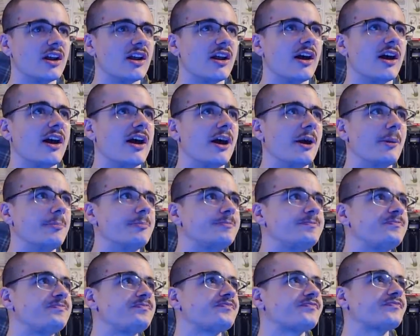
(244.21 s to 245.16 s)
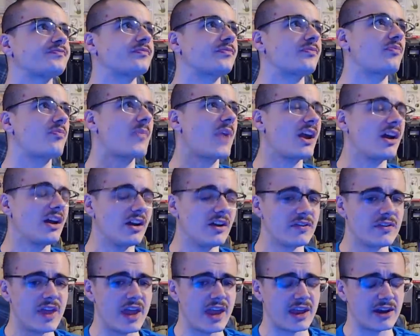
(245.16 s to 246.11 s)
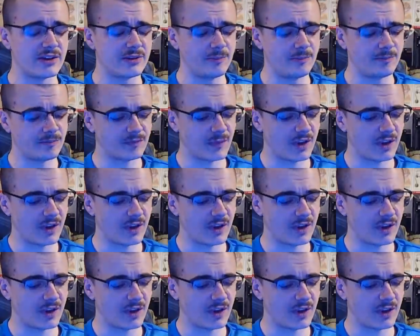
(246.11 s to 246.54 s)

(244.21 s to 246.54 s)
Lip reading: And then